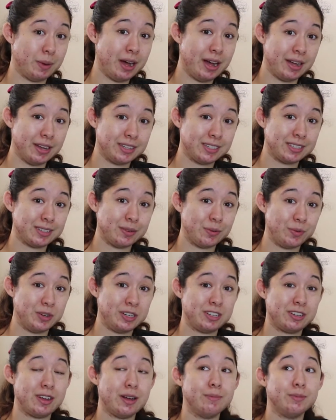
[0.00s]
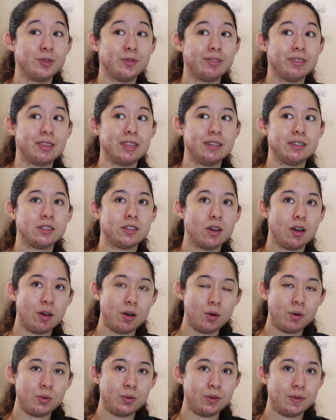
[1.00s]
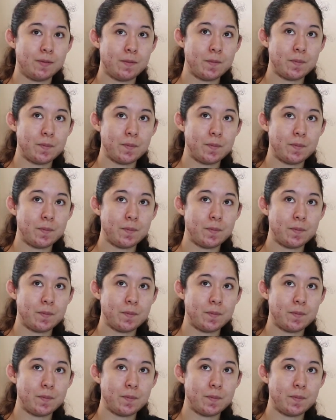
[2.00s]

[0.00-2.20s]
Potts, which comes with its own